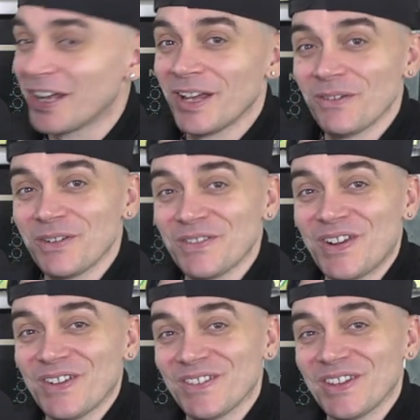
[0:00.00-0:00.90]
Finger
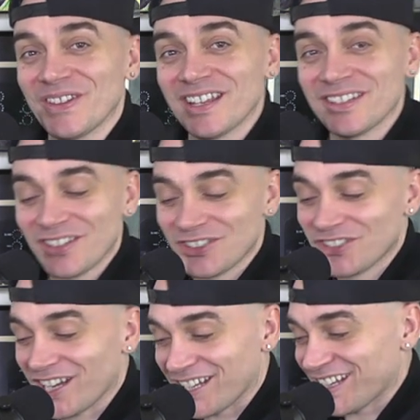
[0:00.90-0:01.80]
flicking with, with uh, Sir
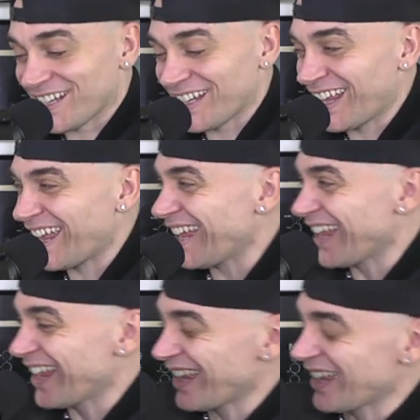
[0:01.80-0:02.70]
Chane. no,
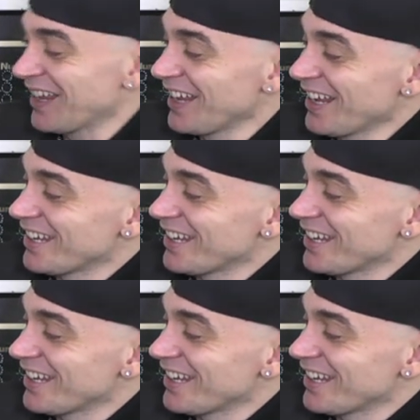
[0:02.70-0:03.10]
no.